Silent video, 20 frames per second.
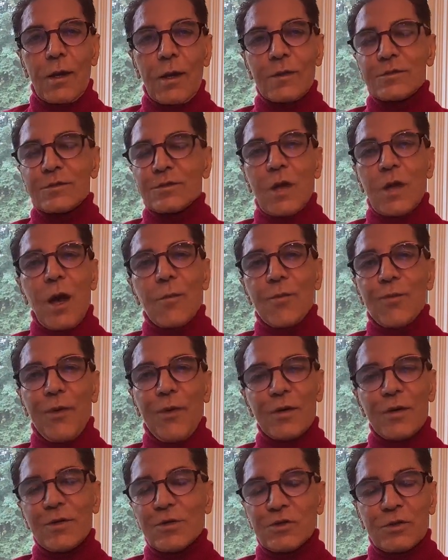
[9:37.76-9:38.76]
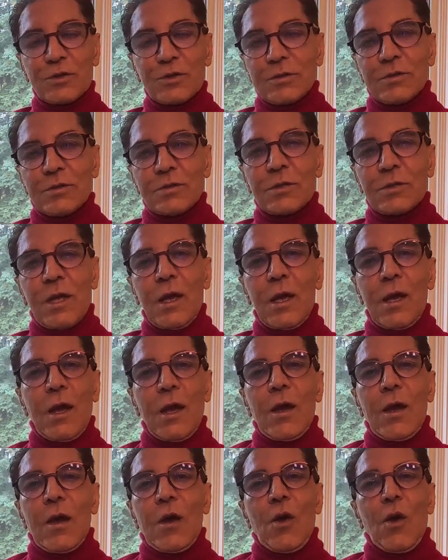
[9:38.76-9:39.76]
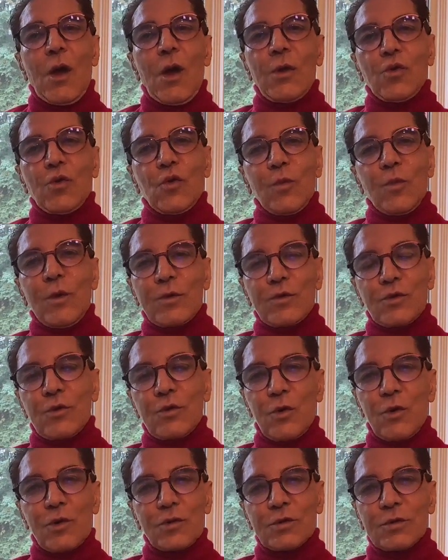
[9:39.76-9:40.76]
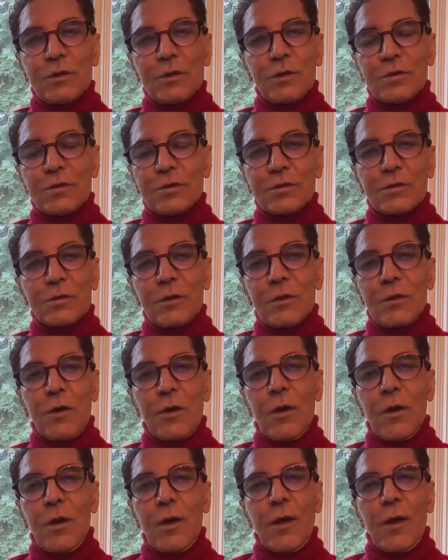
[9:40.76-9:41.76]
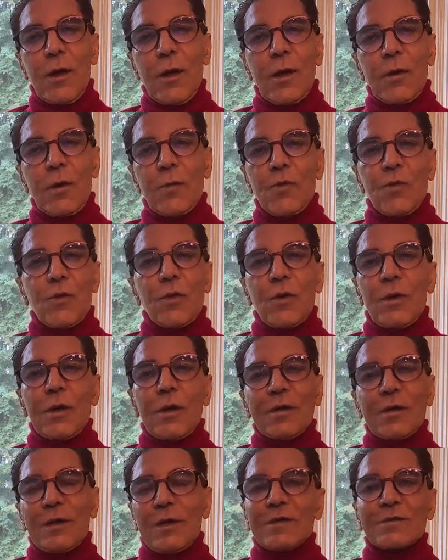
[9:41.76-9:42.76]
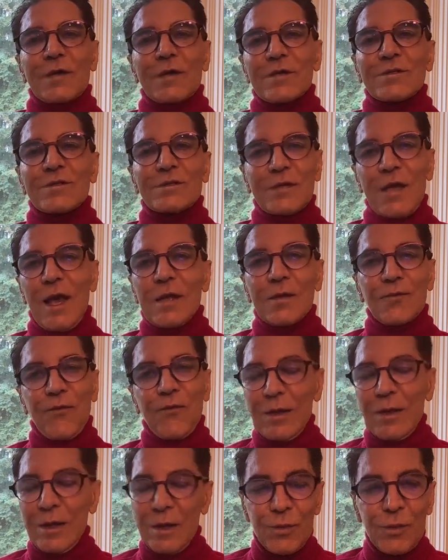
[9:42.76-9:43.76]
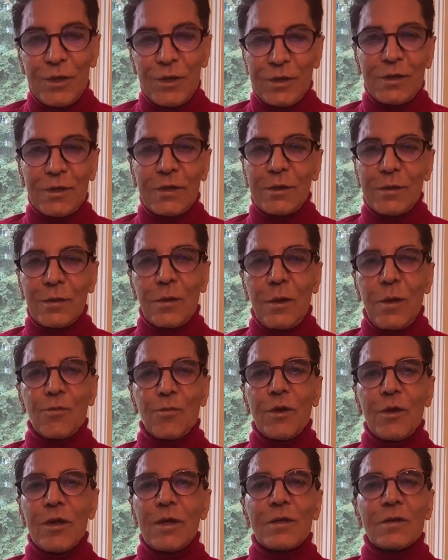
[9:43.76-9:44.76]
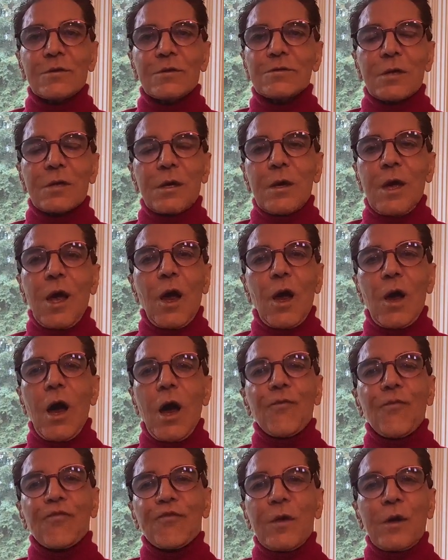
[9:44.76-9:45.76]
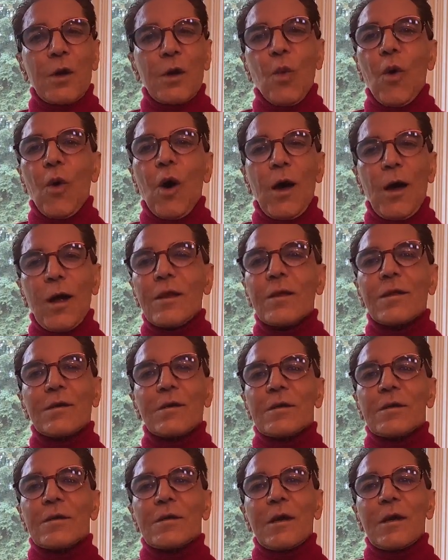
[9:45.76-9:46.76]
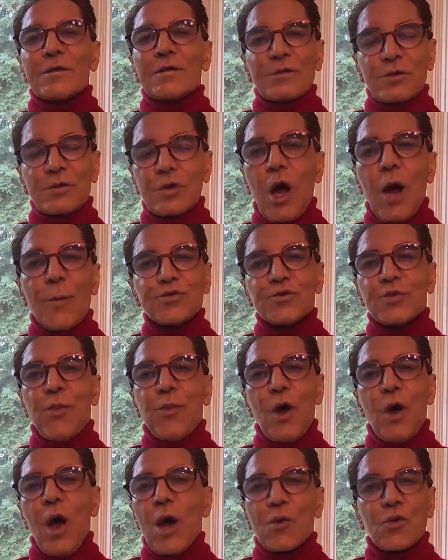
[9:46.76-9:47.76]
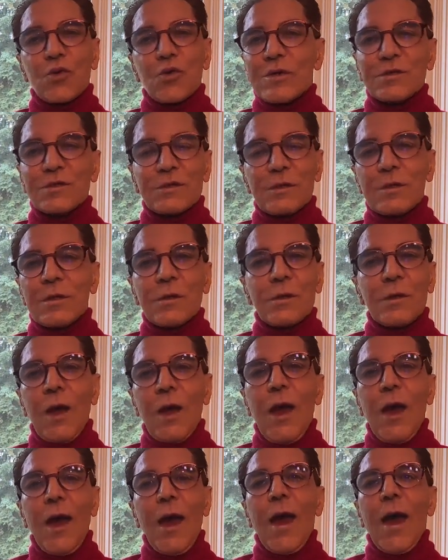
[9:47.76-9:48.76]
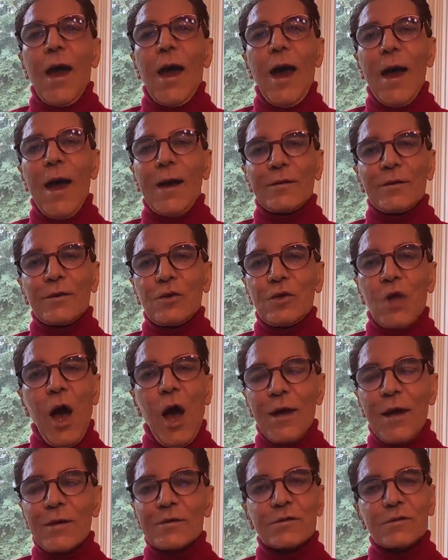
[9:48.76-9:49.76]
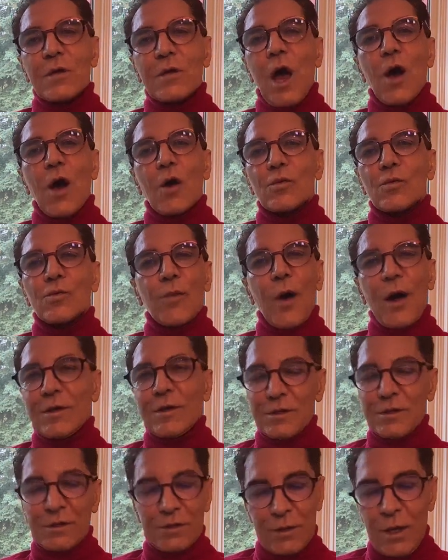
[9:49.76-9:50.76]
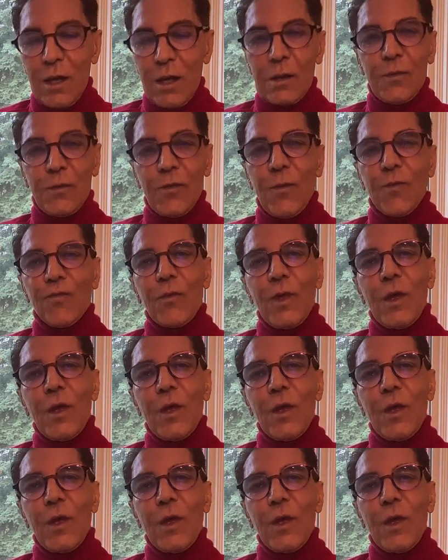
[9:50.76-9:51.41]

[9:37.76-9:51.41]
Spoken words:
In some patients, endometriosis, it is self-limiting, means after a while it stops progressing and dies down by itself.